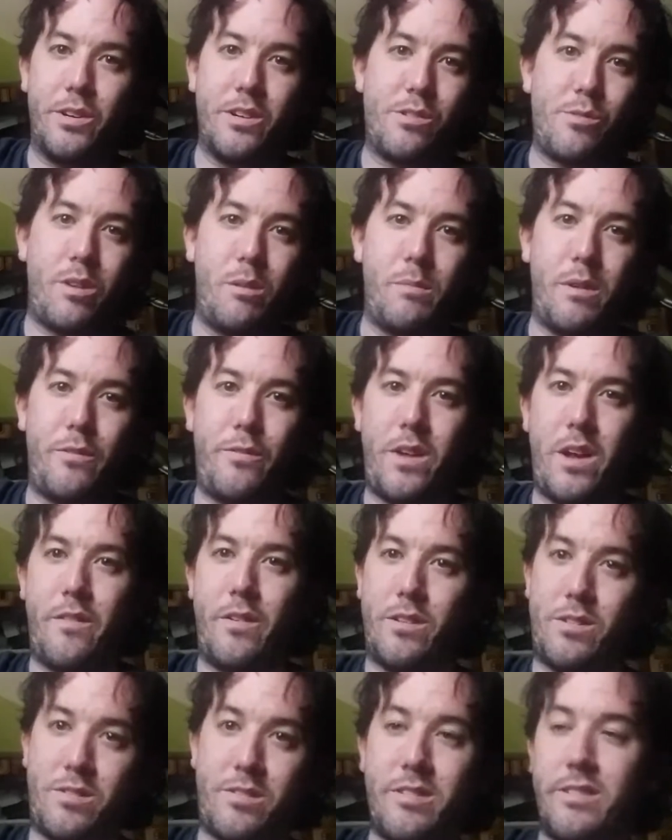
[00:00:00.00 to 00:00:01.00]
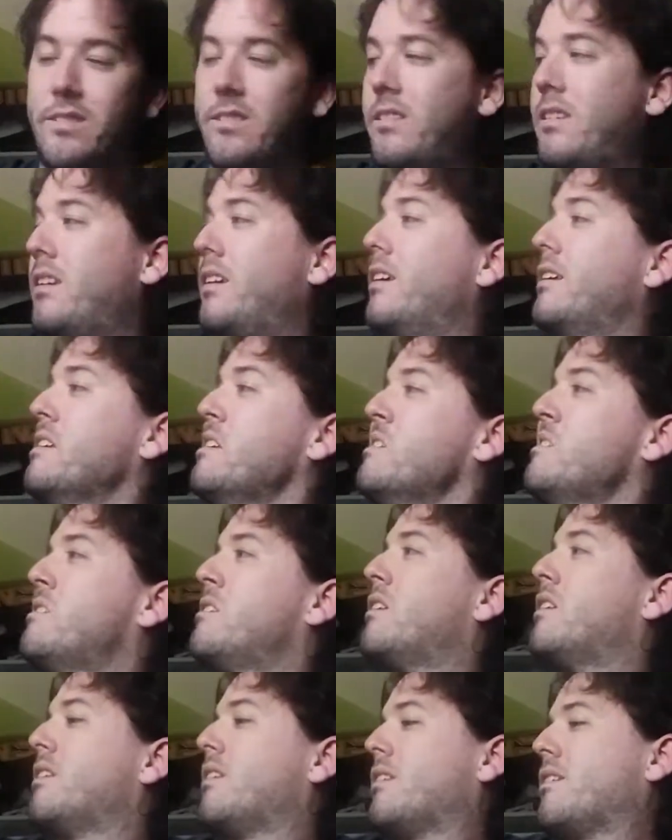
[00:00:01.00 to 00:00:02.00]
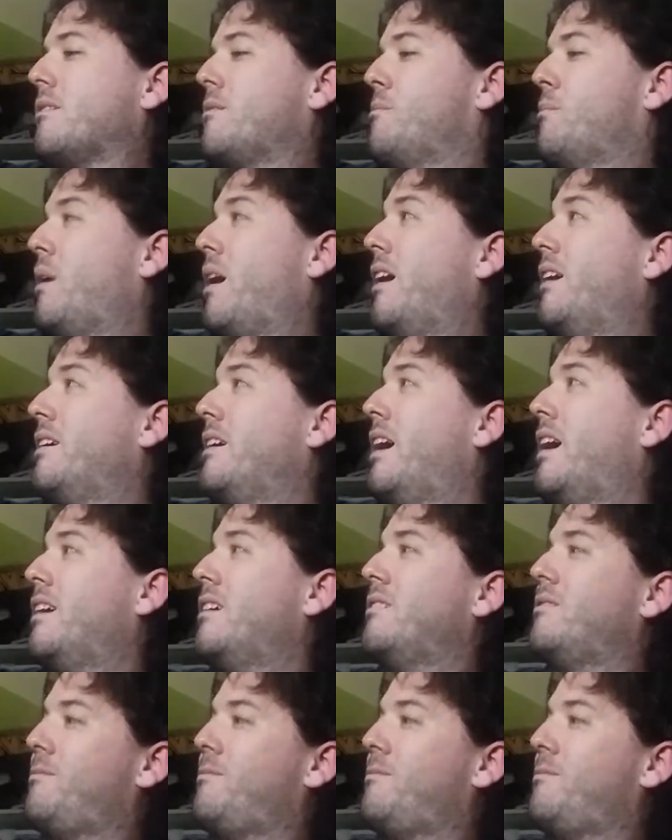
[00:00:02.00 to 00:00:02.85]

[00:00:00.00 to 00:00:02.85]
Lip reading: It's one of my favorites. Yeah.